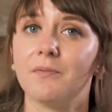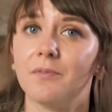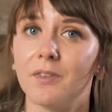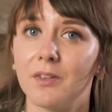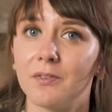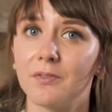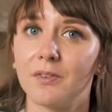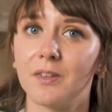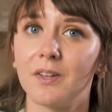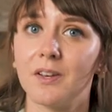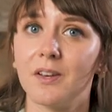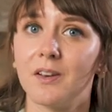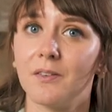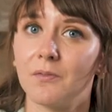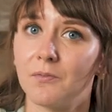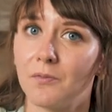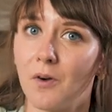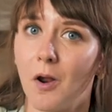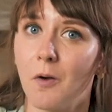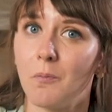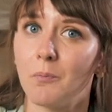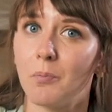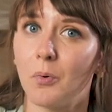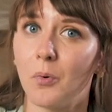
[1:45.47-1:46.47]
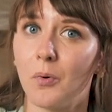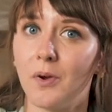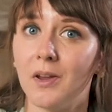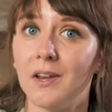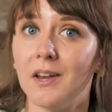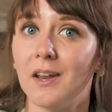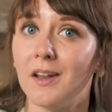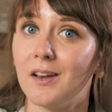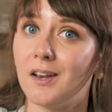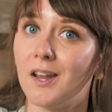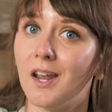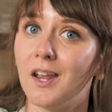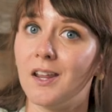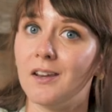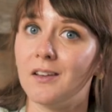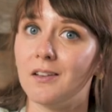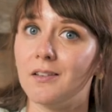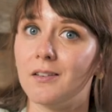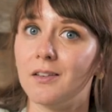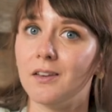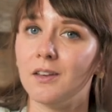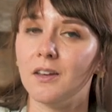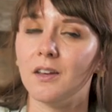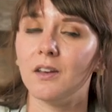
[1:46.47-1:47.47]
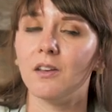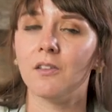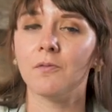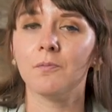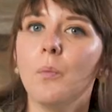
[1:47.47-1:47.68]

Vivint, Frontpoint, and A D T.